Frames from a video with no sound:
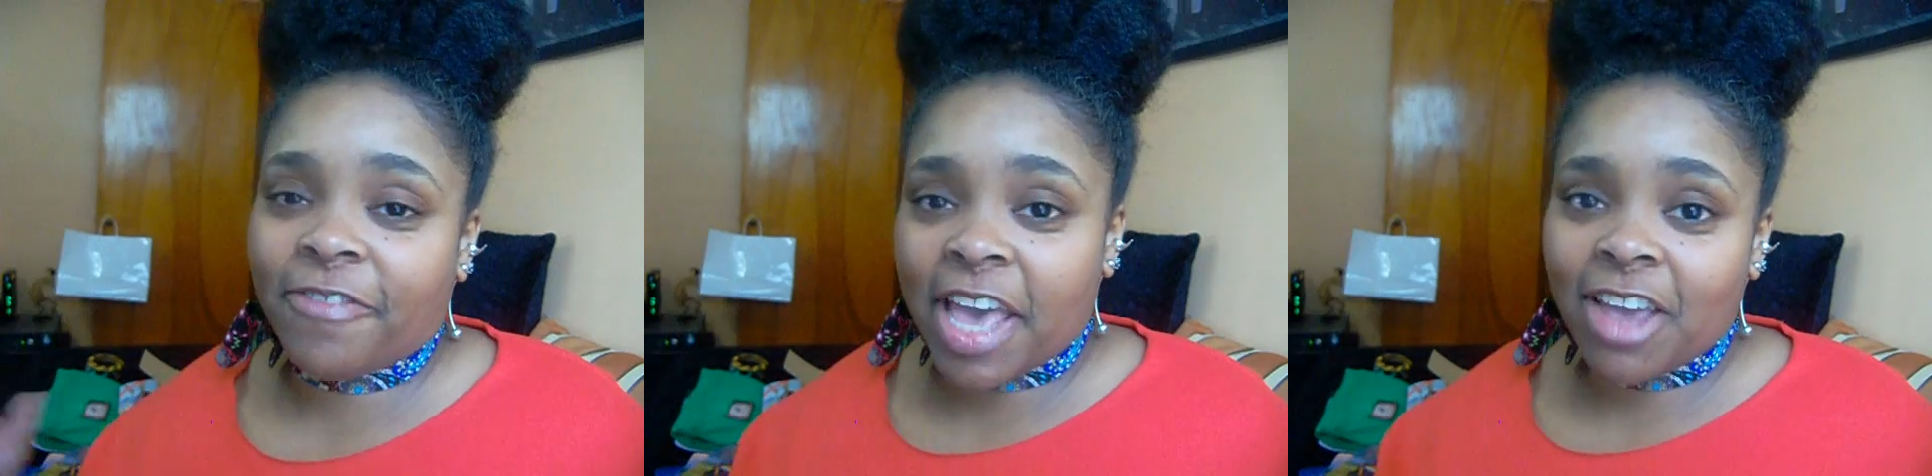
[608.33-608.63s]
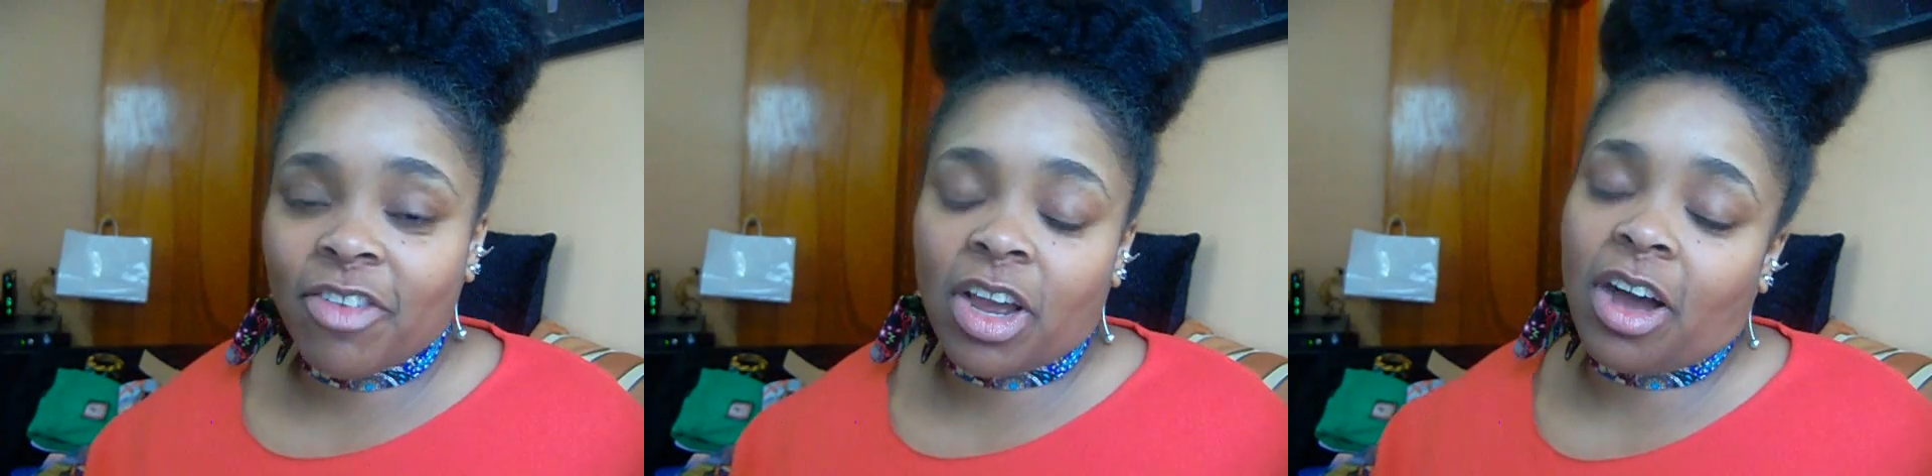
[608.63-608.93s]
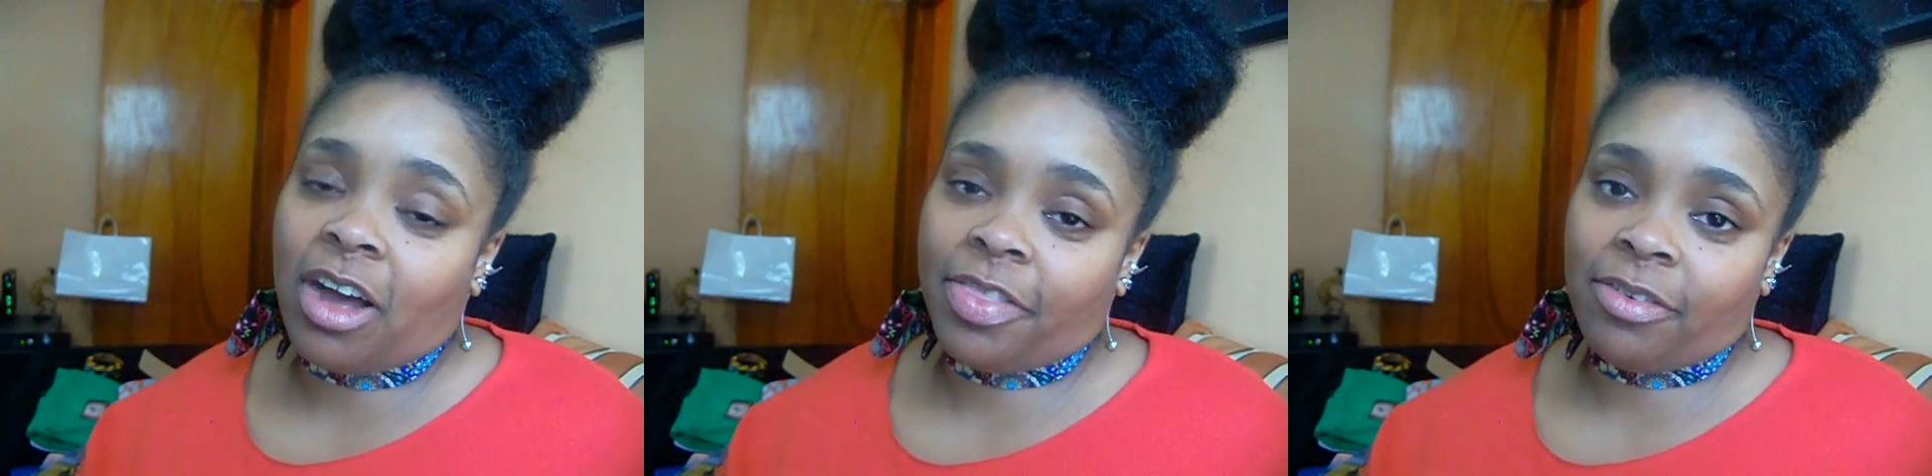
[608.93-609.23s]
favorite
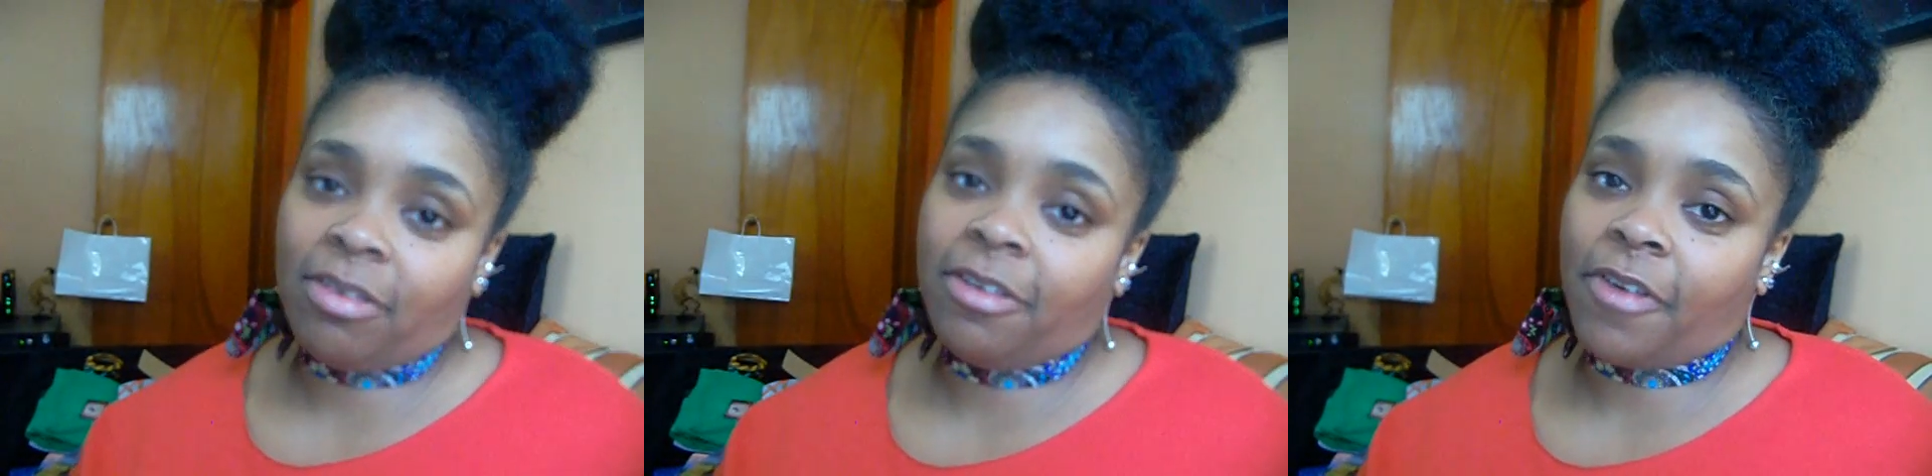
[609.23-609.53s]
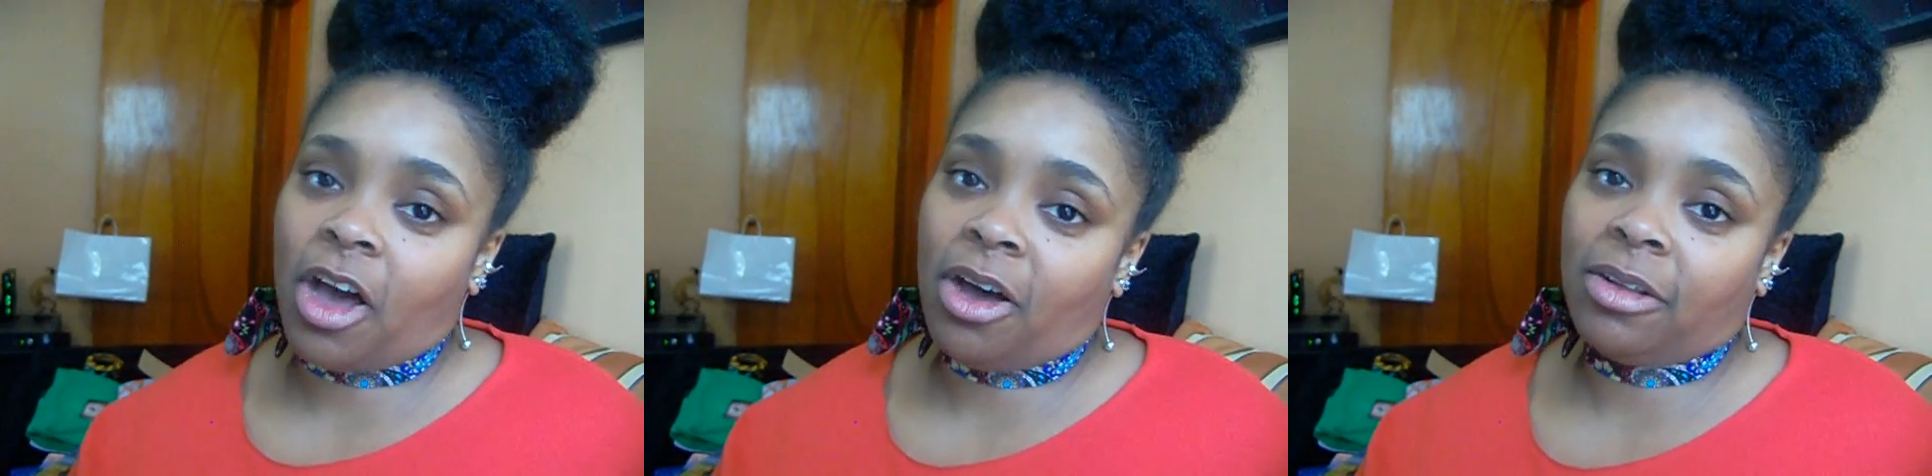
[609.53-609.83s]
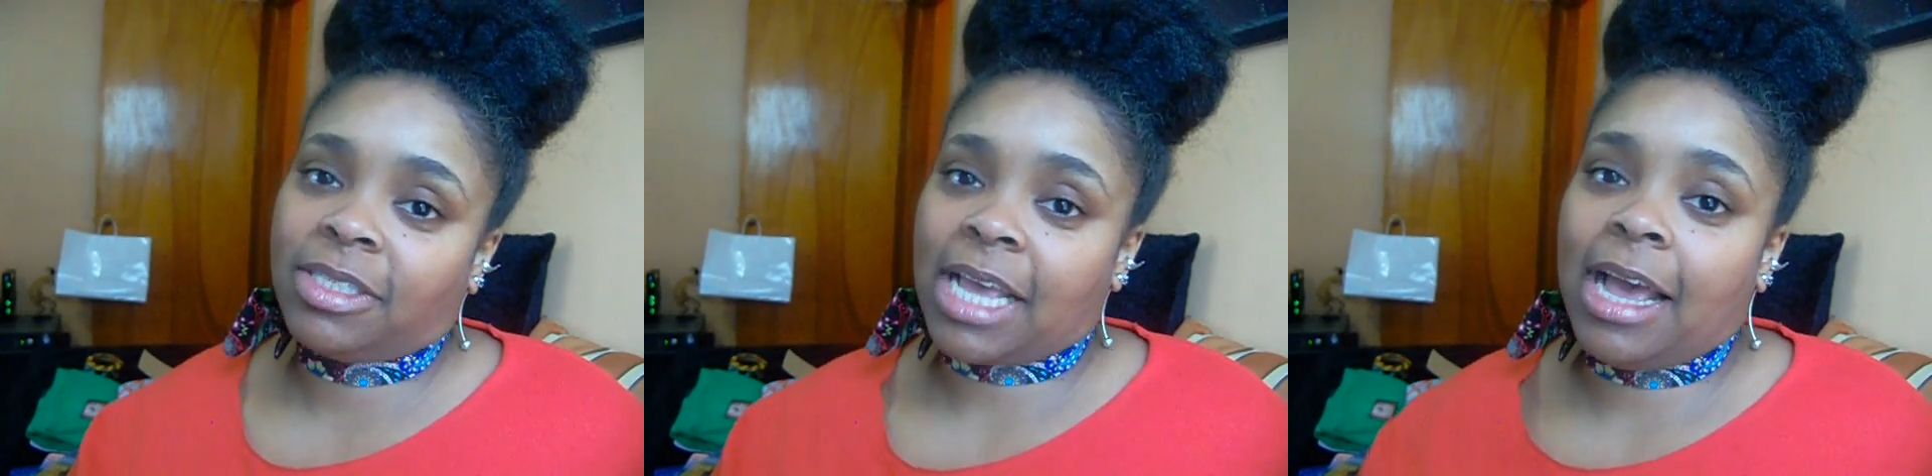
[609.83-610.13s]
author of all
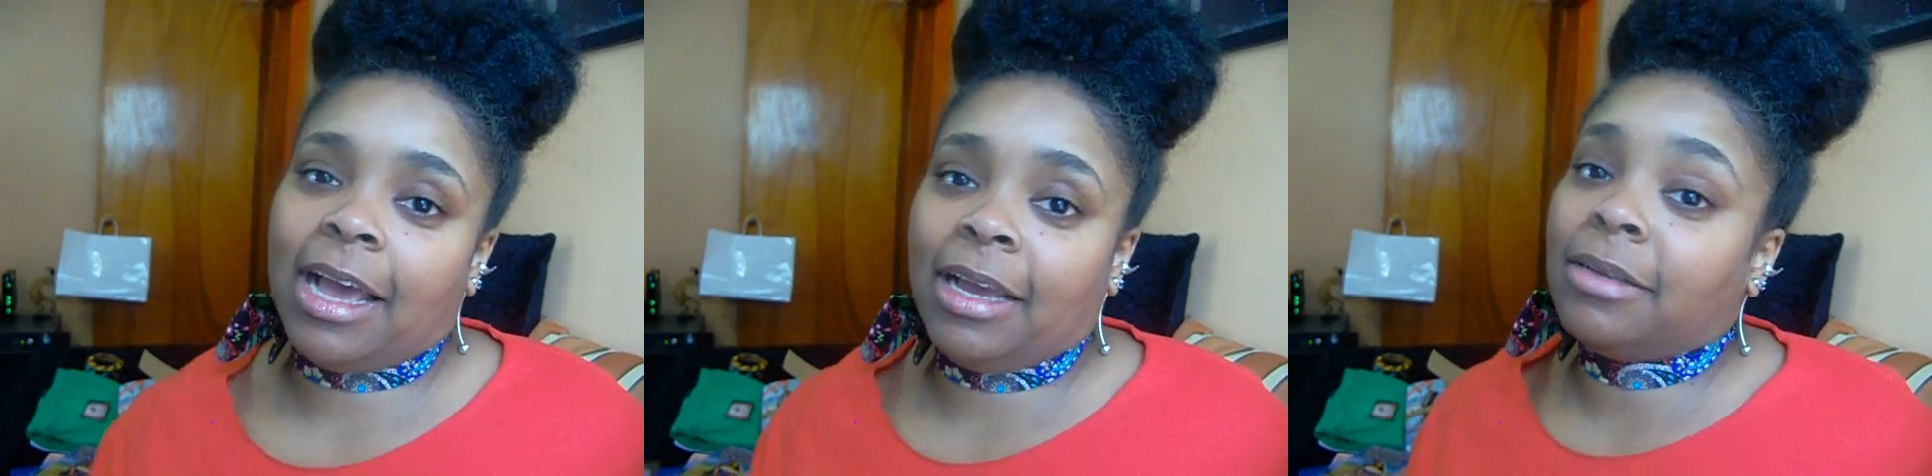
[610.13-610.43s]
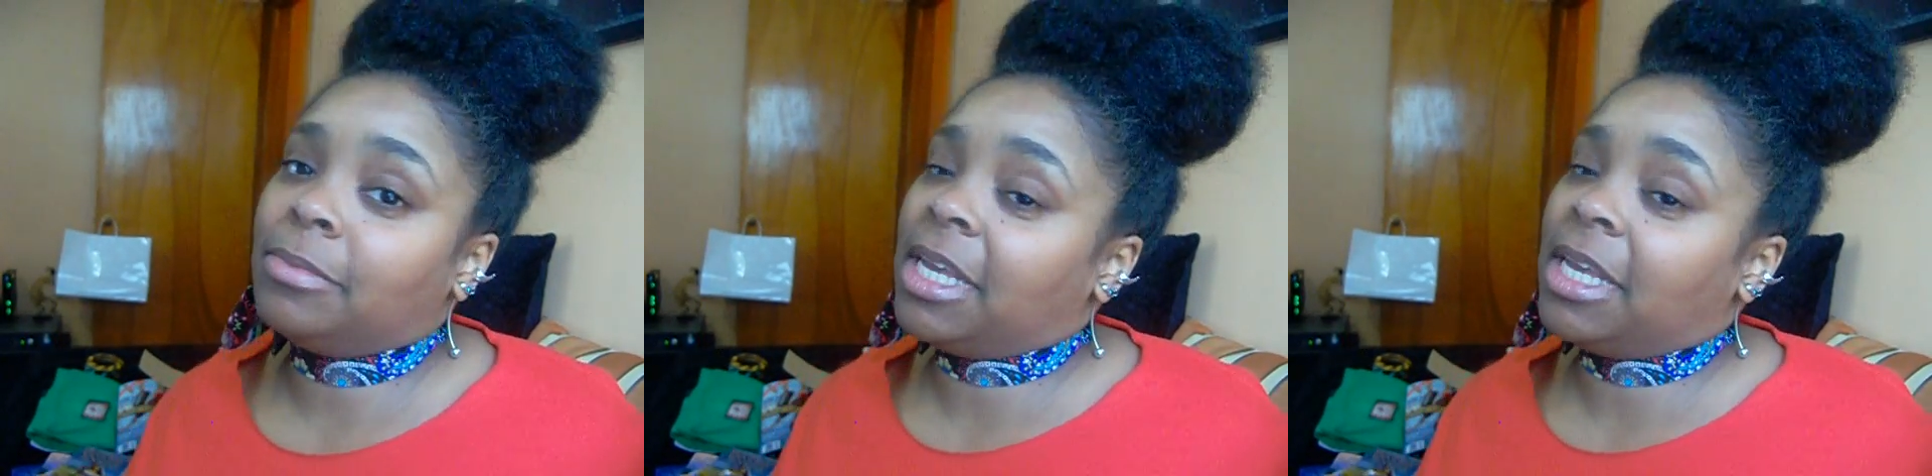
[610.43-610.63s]
time